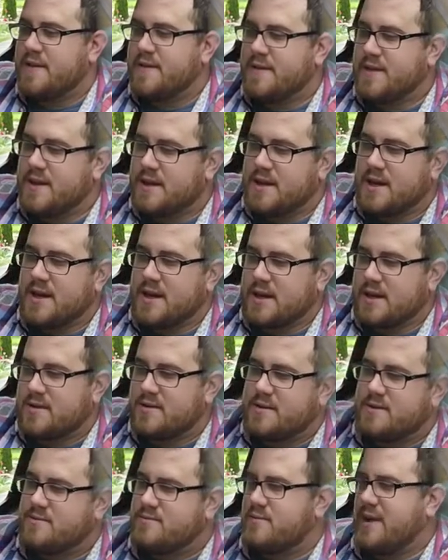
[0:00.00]
the uh,
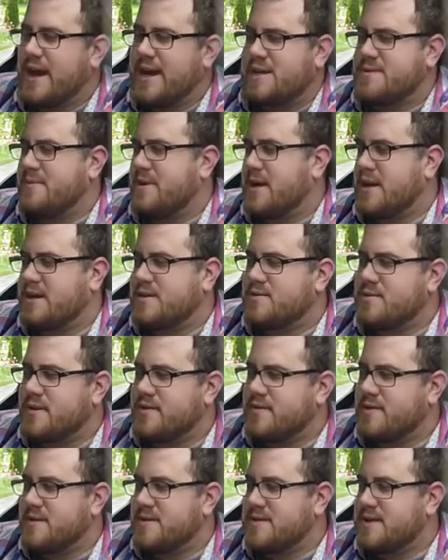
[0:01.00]
Xbox,
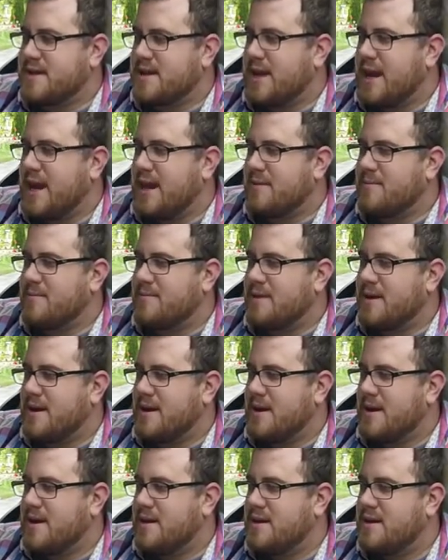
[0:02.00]
whatever it is, the game
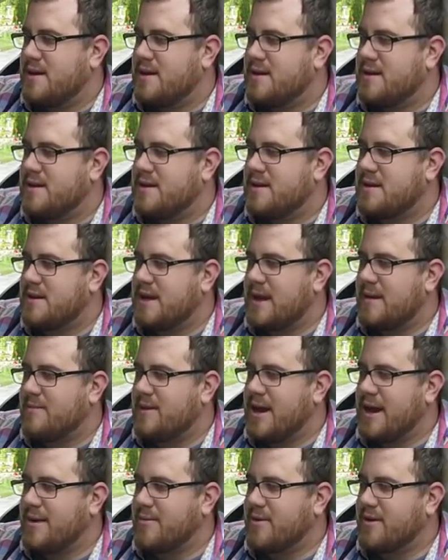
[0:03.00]
uh, game
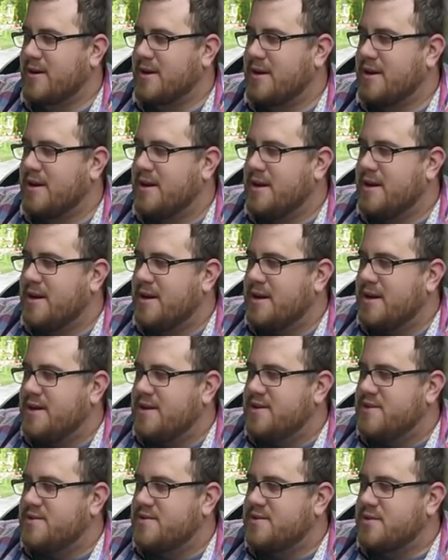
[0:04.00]
library.
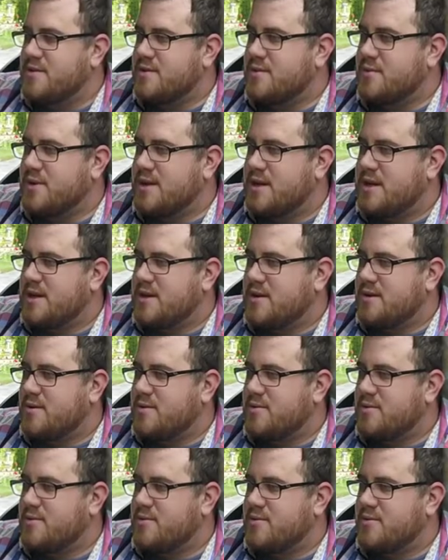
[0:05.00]
So we can
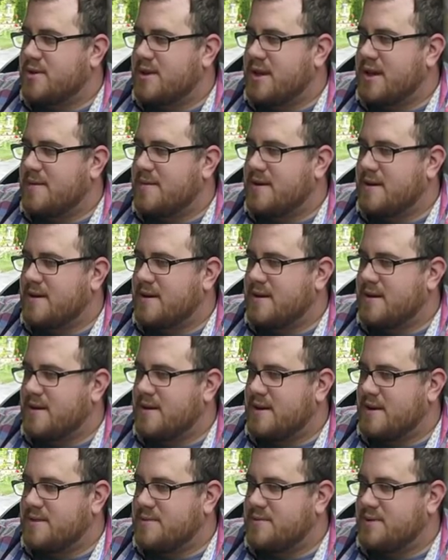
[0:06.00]
go through the game here.
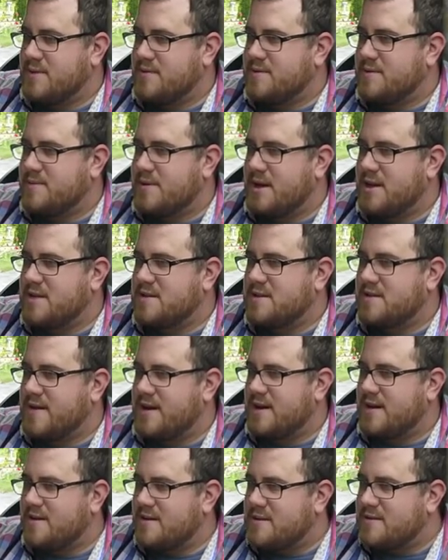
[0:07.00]
It's pretty responsive. I
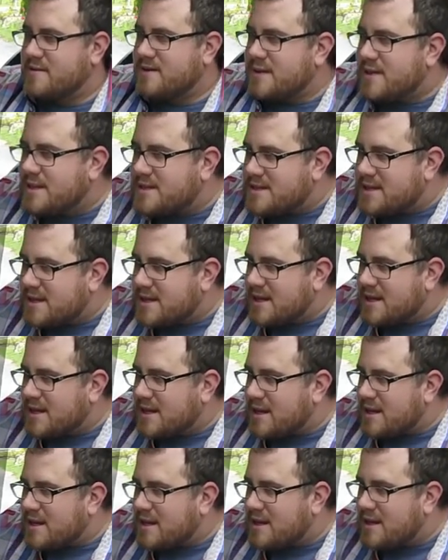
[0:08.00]
don't really see
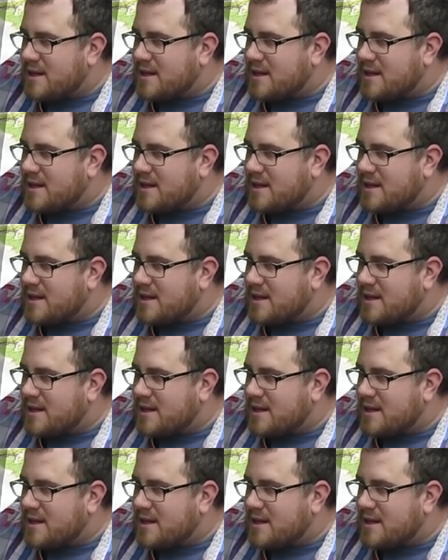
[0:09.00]
any